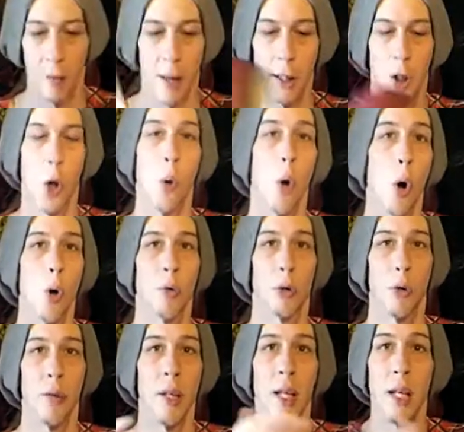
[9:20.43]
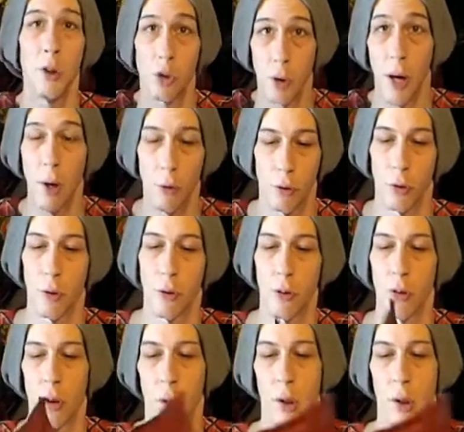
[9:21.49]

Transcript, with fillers: that go over the trousers.